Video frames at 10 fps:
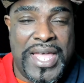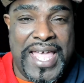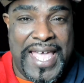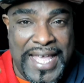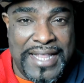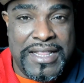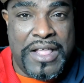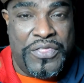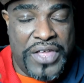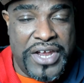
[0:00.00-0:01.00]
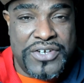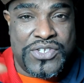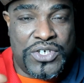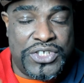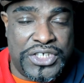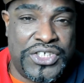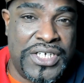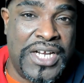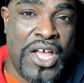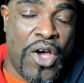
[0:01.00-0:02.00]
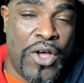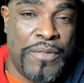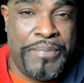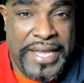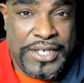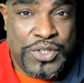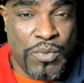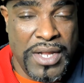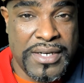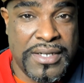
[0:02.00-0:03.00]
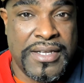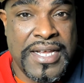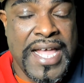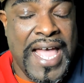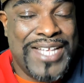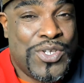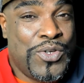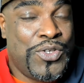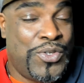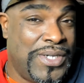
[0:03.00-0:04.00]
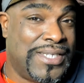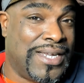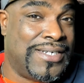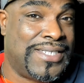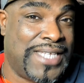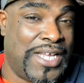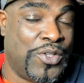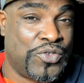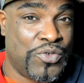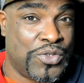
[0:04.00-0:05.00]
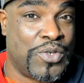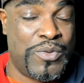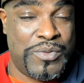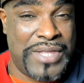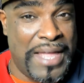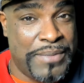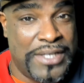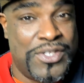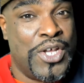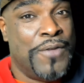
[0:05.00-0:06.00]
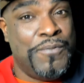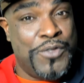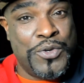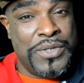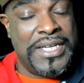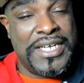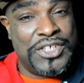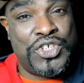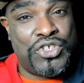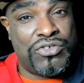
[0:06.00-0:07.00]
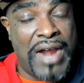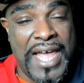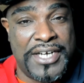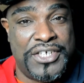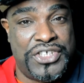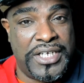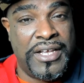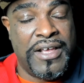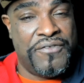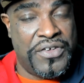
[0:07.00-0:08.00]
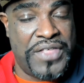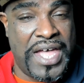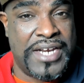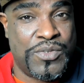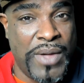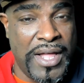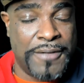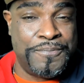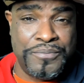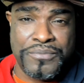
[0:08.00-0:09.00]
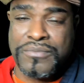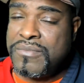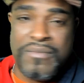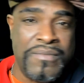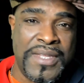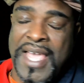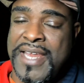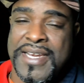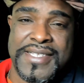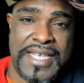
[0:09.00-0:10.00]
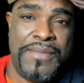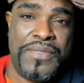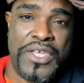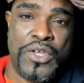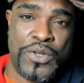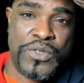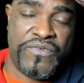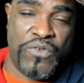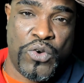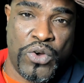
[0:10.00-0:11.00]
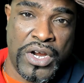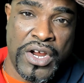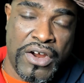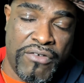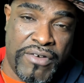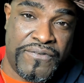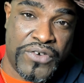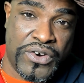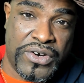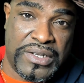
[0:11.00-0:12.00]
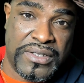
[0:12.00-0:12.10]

in their search engine on page 1. And so you need to understand those rules. So that means you need a strategy for that as well. And the same thing goes for referral.